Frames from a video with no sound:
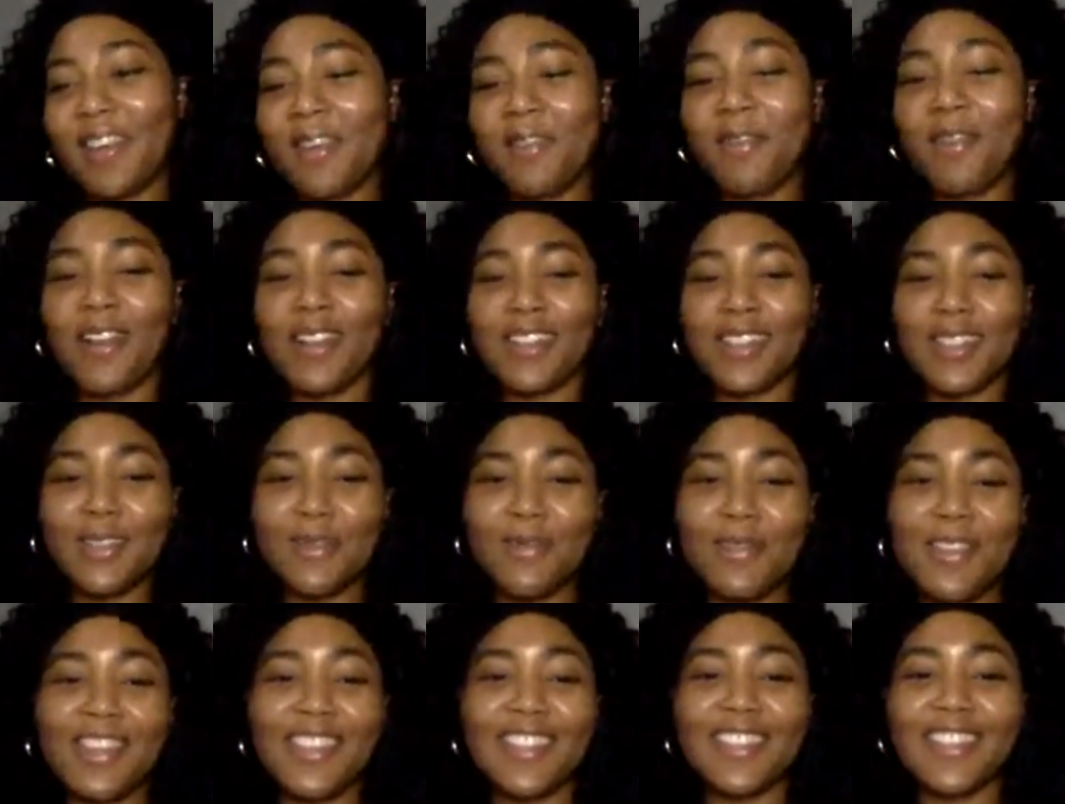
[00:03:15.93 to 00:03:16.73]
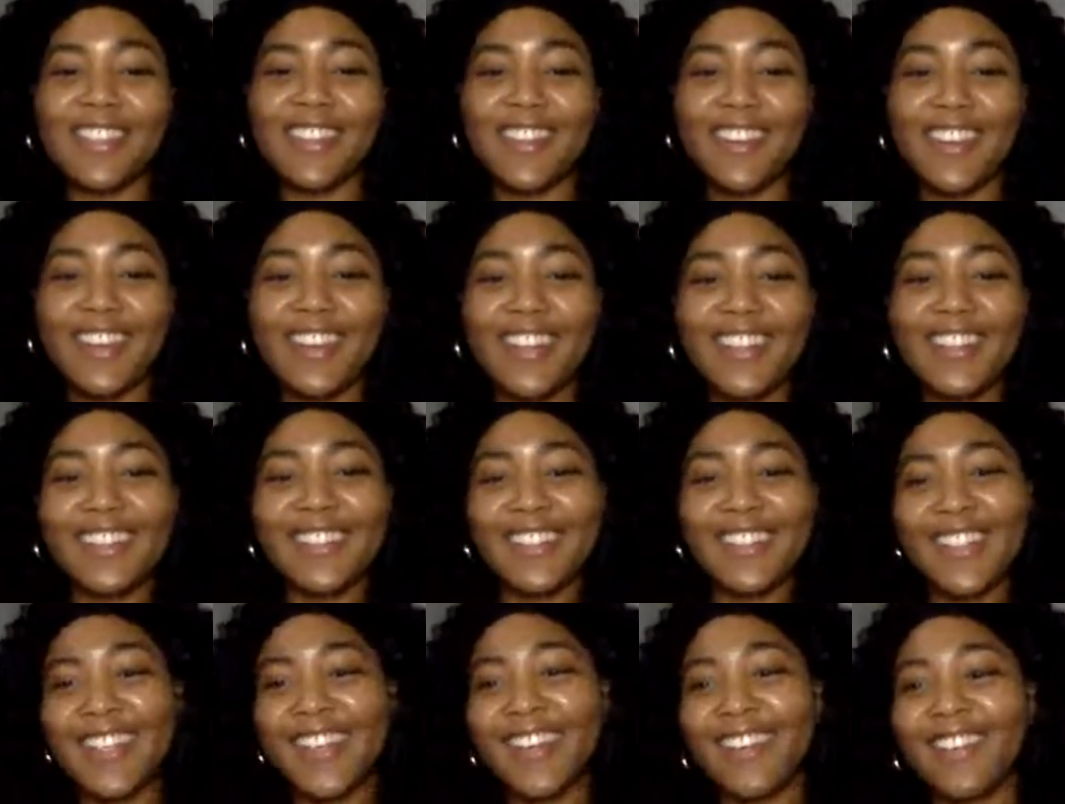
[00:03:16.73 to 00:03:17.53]
You want to be starting
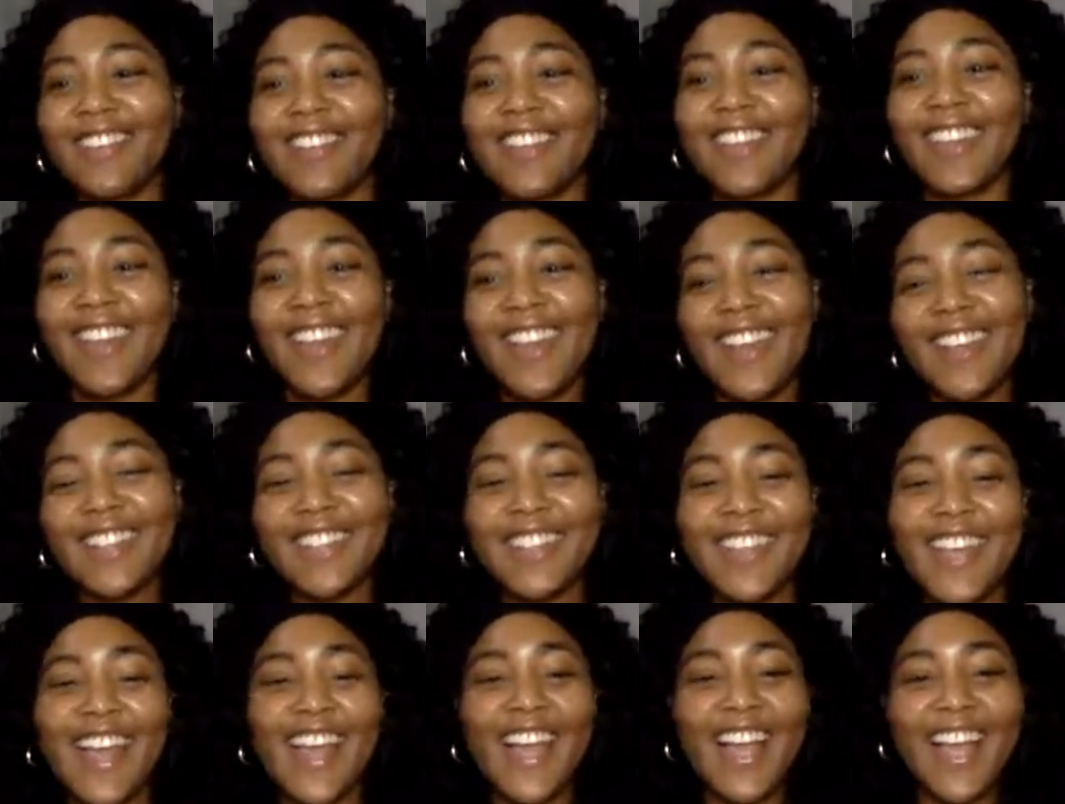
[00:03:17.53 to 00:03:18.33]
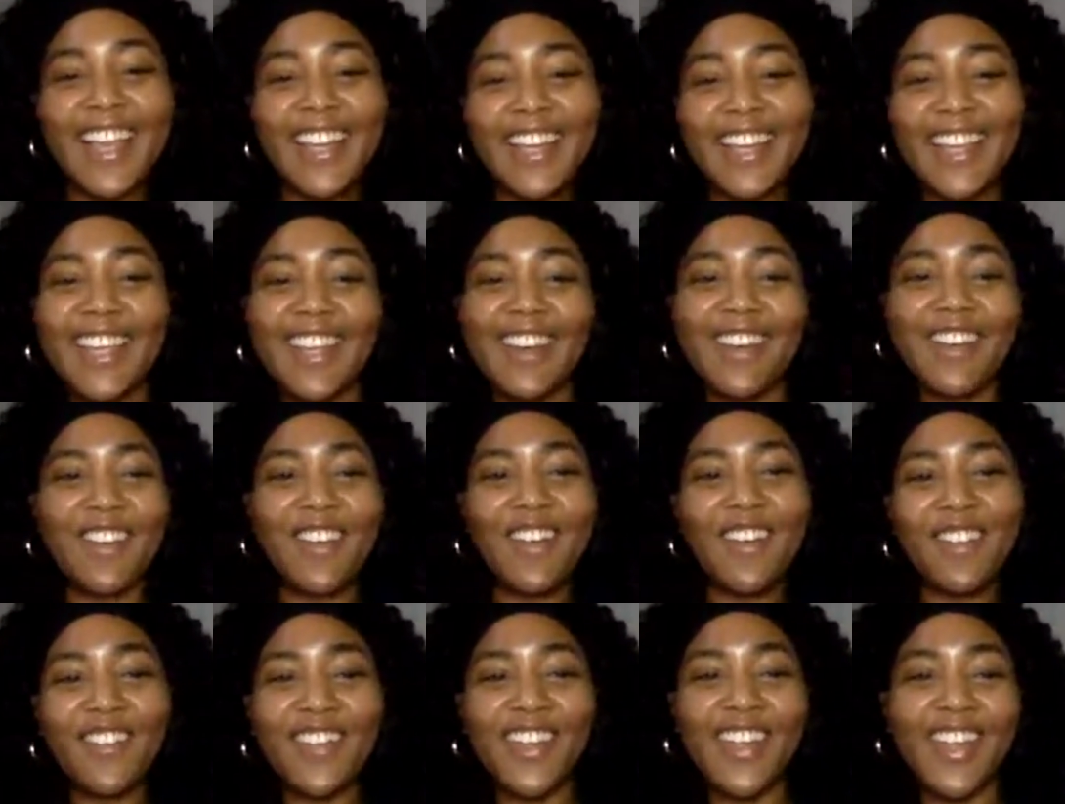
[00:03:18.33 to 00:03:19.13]
something. To hard to get
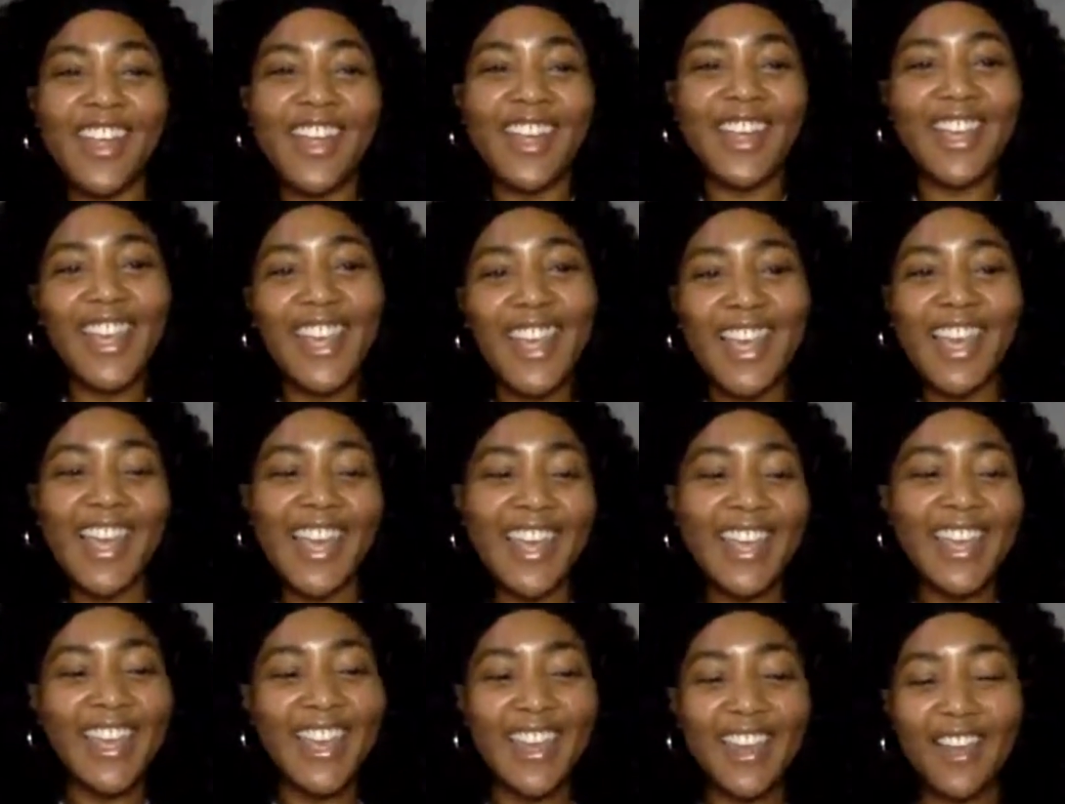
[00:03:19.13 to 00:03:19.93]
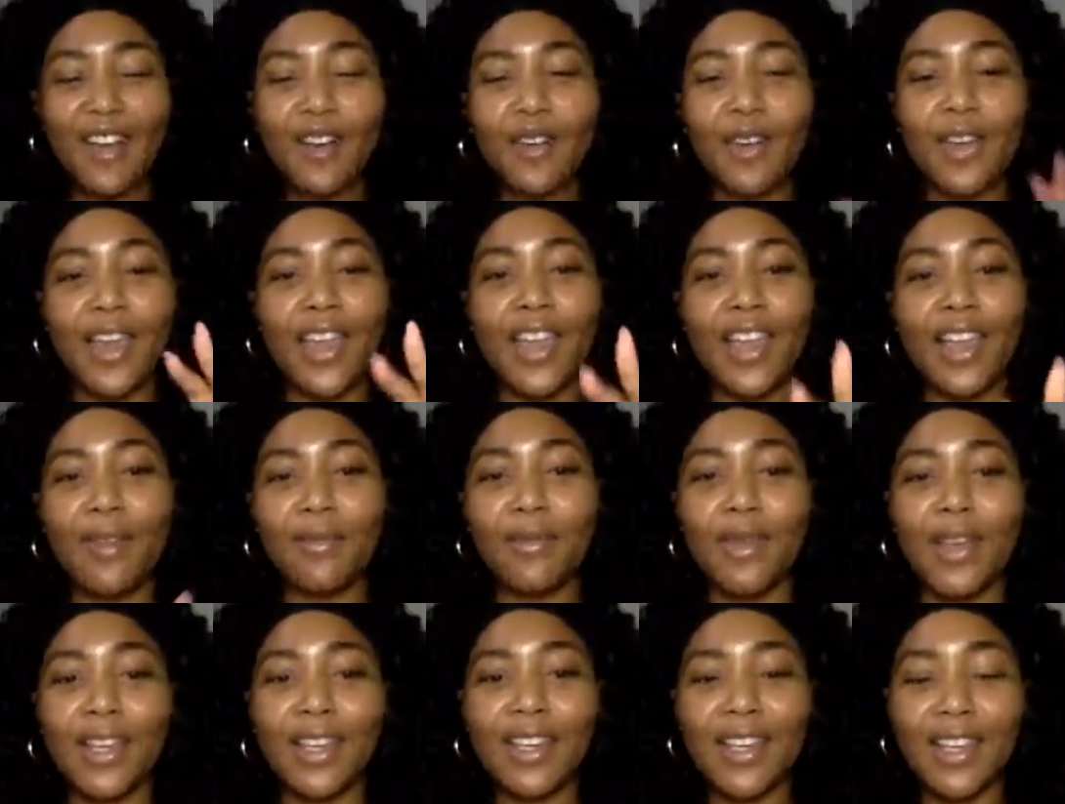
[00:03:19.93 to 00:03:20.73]
over. Yeah. Okay,
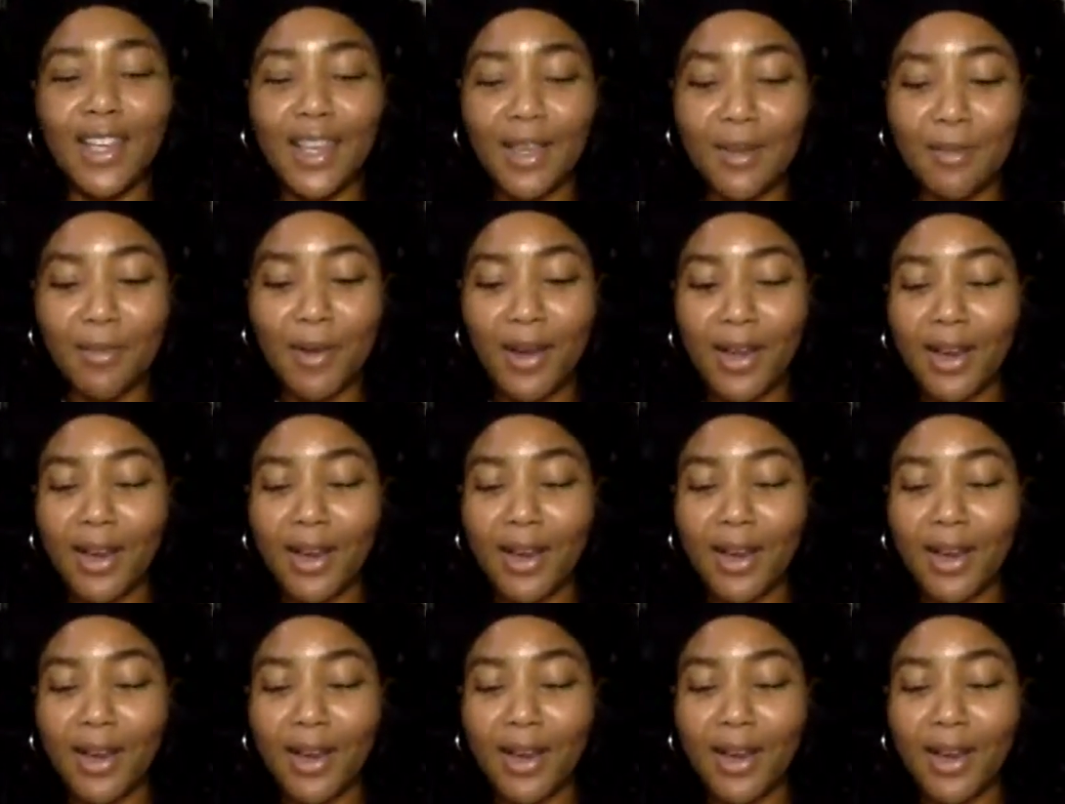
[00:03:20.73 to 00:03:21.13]
I'm not gonna get